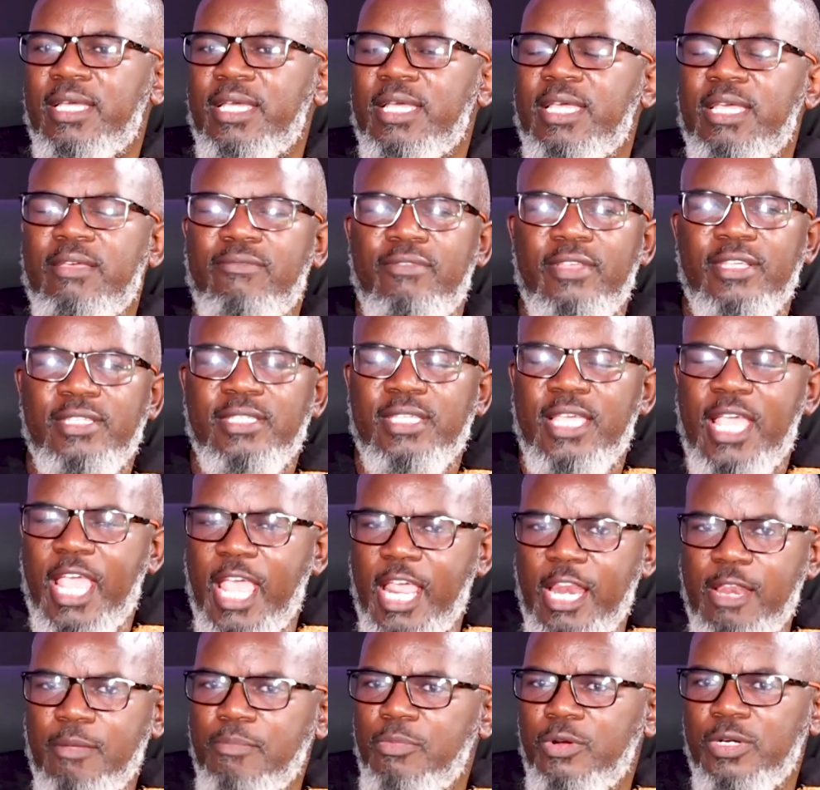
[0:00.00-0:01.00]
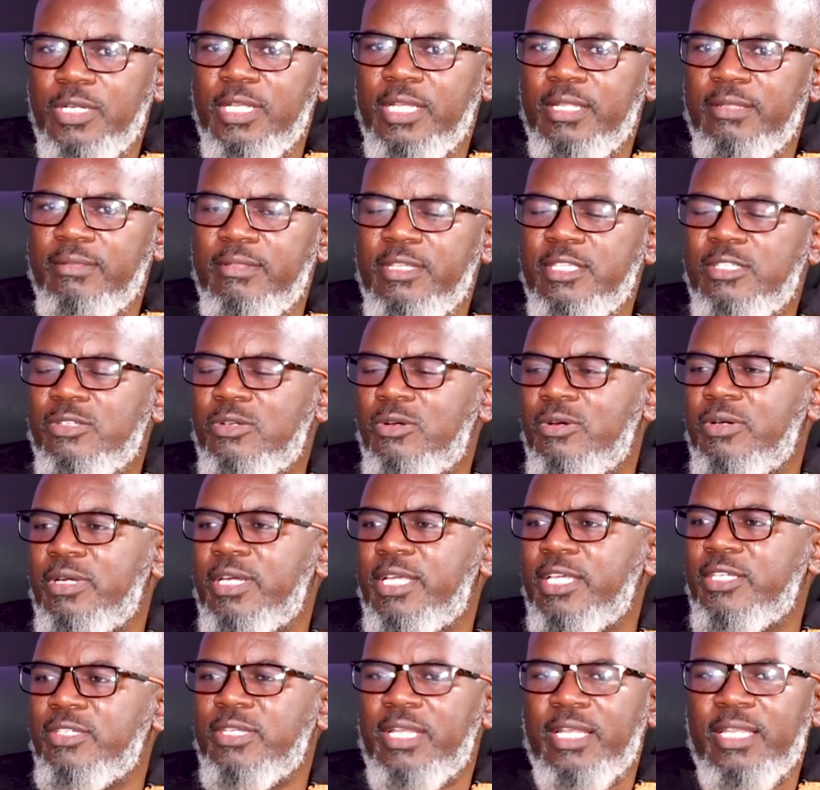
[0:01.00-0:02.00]
if there's anybody in this
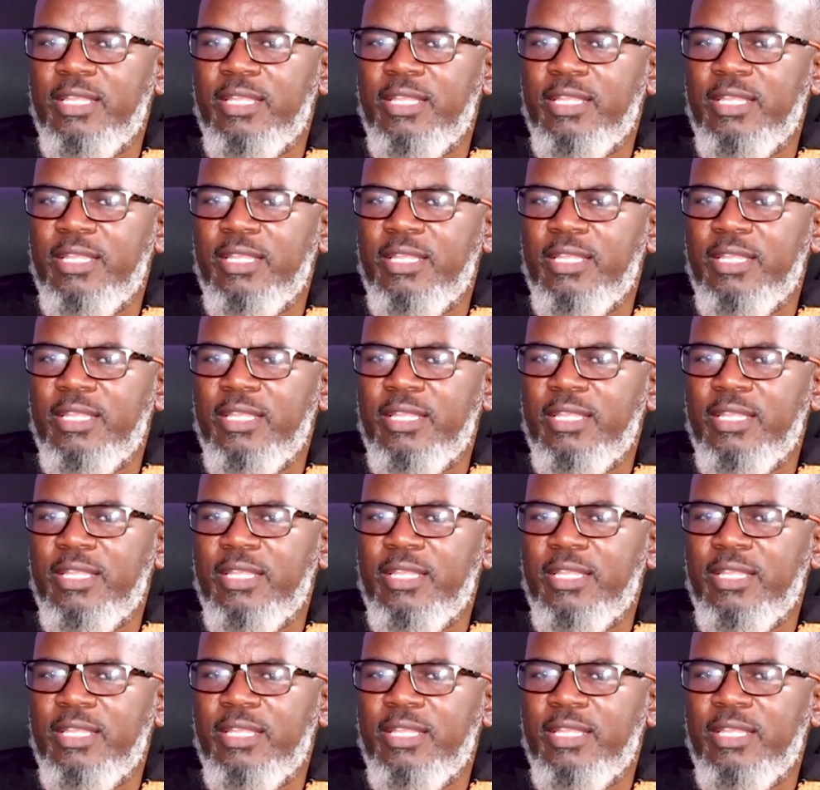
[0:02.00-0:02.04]
congregation,